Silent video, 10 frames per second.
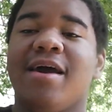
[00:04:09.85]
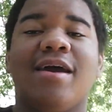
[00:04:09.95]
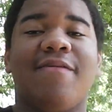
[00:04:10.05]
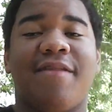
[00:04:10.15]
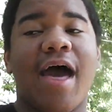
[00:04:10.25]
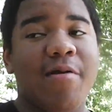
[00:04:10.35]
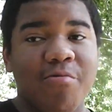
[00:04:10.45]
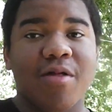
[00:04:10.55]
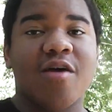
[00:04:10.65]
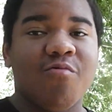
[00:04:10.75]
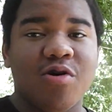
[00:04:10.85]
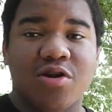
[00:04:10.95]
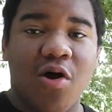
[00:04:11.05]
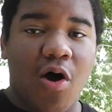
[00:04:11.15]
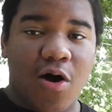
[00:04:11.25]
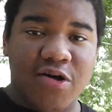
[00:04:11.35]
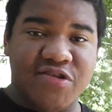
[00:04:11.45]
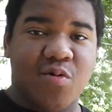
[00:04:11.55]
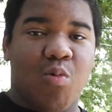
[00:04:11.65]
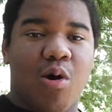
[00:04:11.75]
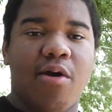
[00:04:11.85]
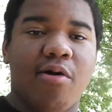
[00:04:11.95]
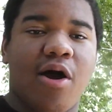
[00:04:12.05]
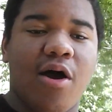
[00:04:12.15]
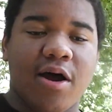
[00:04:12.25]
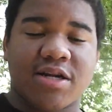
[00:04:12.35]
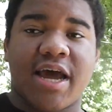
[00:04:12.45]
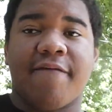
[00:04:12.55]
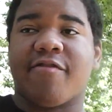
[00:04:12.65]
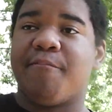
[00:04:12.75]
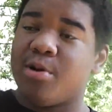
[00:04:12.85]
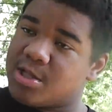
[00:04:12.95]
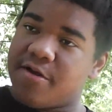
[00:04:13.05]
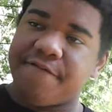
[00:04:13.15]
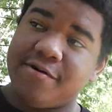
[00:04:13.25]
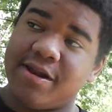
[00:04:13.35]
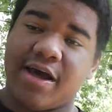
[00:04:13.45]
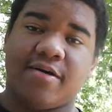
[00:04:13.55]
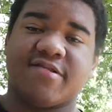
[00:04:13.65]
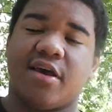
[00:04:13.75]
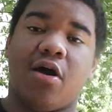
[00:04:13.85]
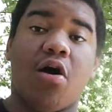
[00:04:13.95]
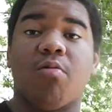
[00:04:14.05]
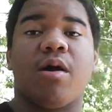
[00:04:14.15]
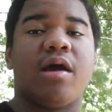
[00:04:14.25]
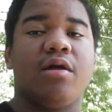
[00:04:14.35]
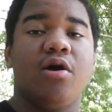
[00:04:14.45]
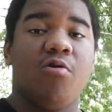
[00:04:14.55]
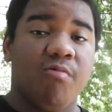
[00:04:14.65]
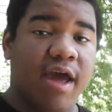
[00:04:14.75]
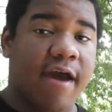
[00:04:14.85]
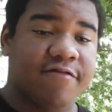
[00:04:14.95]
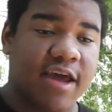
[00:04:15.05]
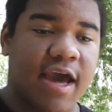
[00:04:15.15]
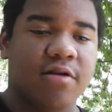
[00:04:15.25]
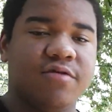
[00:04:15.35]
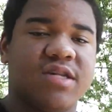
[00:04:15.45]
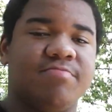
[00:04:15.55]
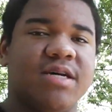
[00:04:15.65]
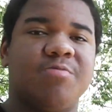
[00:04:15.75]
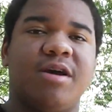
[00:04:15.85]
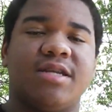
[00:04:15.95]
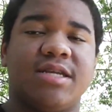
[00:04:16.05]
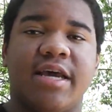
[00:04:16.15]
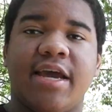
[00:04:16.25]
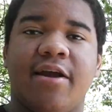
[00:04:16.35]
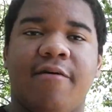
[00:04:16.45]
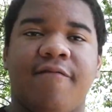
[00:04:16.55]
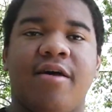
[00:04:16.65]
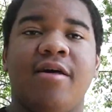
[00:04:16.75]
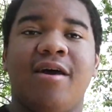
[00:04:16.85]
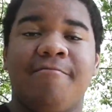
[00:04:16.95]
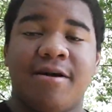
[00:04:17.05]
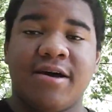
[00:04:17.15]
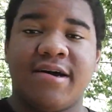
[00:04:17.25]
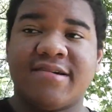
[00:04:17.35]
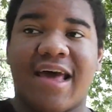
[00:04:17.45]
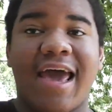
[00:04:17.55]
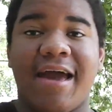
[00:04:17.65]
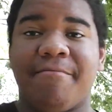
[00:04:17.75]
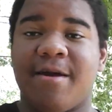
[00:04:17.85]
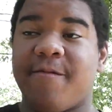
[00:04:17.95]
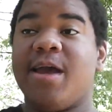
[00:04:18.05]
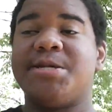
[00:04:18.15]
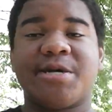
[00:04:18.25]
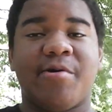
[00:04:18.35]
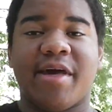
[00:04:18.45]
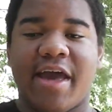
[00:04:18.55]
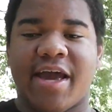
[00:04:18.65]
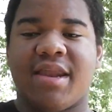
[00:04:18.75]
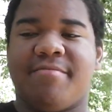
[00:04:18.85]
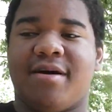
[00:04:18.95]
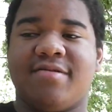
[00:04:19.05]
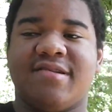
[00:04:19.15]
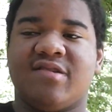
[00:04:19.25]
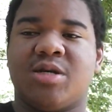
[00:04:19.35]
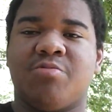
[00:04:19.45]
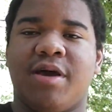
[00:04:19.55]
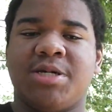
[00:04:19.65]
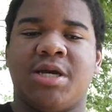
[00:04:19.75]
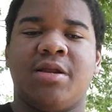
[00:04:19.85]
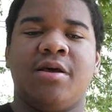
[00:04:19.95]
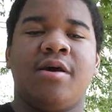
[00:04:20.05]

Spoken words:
and that really would cause the Royal Guard to have to put their foot down and say, all right, we have to handle this mess, we have to take care of it. Because, hey, I mean, if Ichigo can't get him out of this situation,